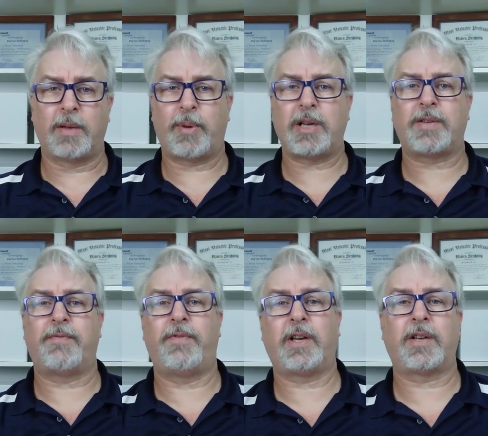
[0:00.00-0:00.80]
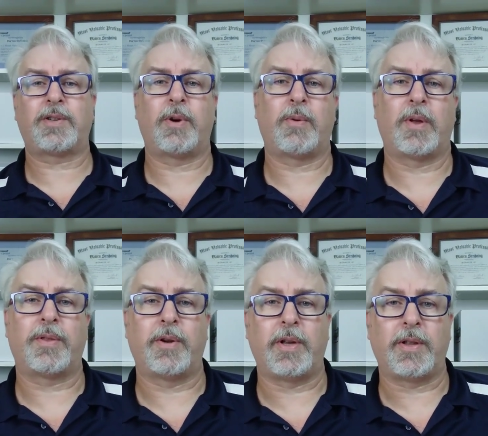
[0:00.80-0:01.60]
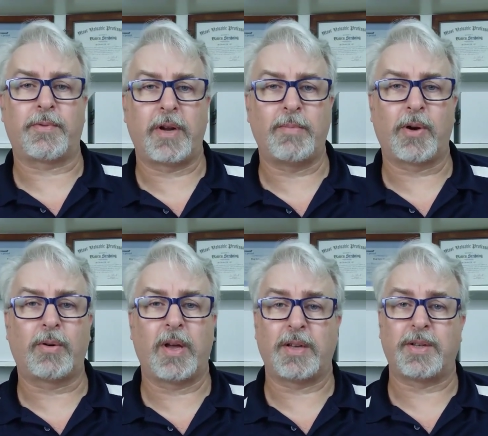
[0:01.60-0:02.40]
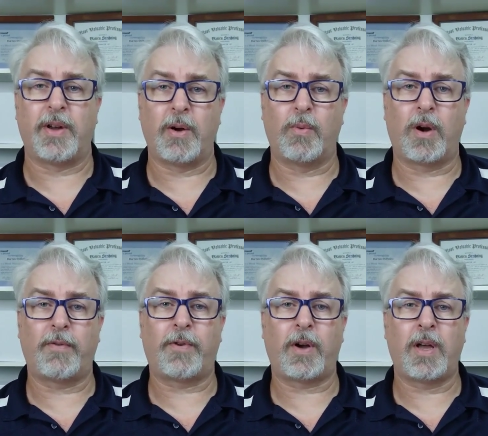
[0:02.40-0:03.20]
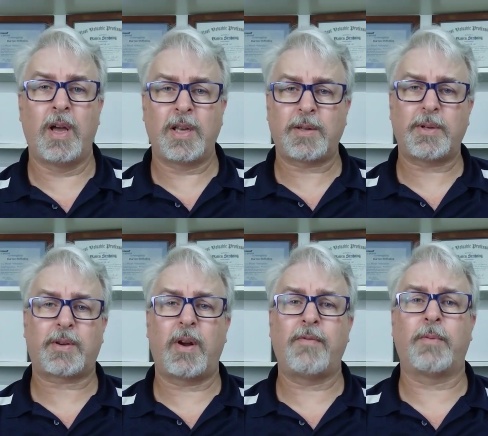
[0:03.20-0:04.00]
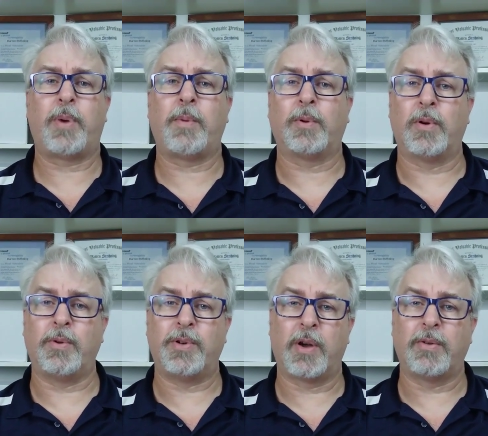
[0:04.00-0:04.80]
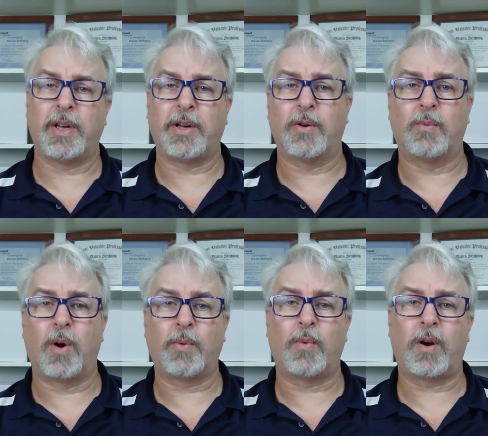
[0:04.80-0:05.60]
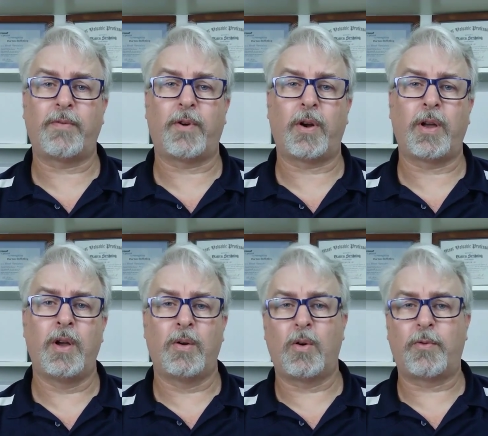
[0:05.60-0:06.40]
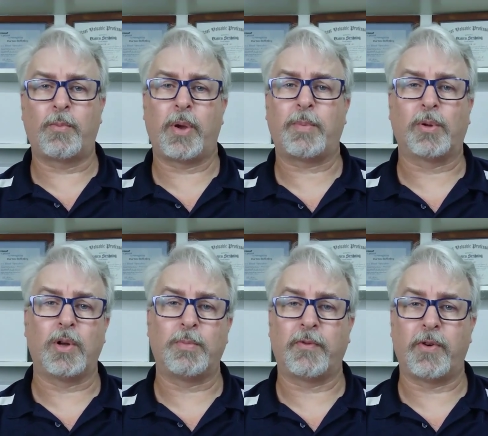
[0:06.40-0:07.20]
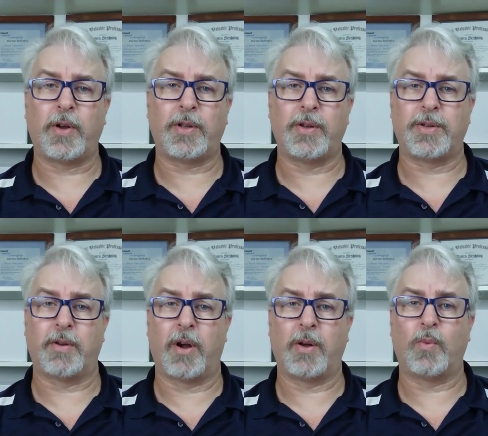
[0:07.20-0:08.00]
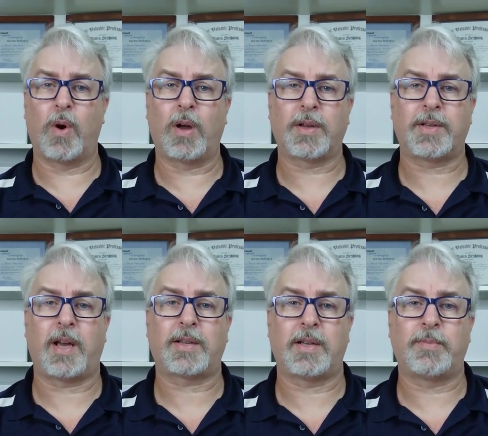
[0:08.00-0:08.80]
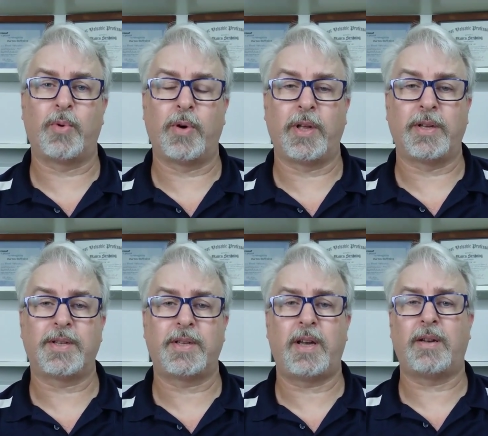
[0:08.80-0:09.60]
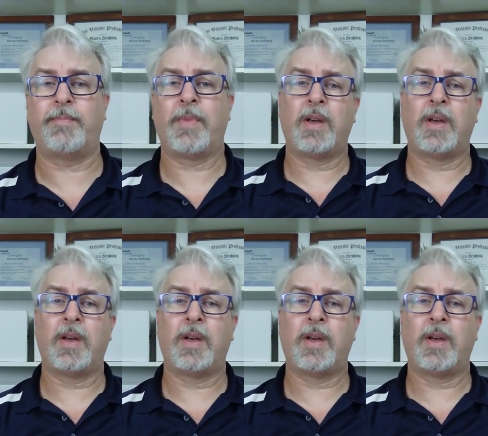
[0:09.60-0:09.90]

The base Vigor2133 model has no Wi-Fi, so it's great for people who don't need or want Wi-Fi, or for people who prefer to use their own wireless access point instead.